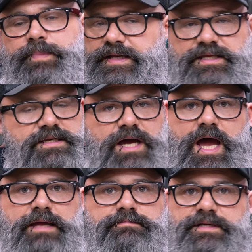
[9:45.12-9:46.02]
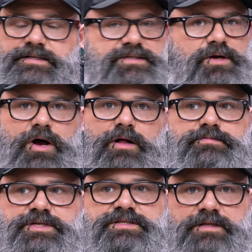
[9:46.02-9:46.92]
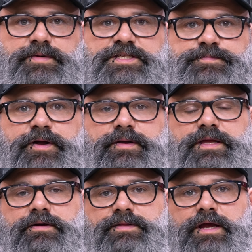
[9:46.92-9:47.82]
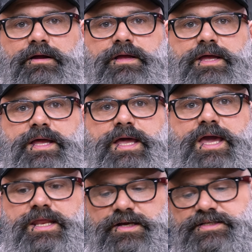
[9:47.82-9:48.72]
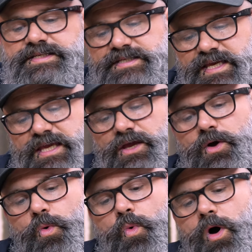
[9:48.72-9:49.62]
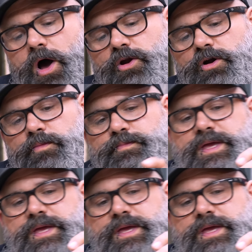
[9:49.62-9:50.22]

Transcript: Bike didn't die, didn't stall, just a little bit of sputtering here and there. And I could see water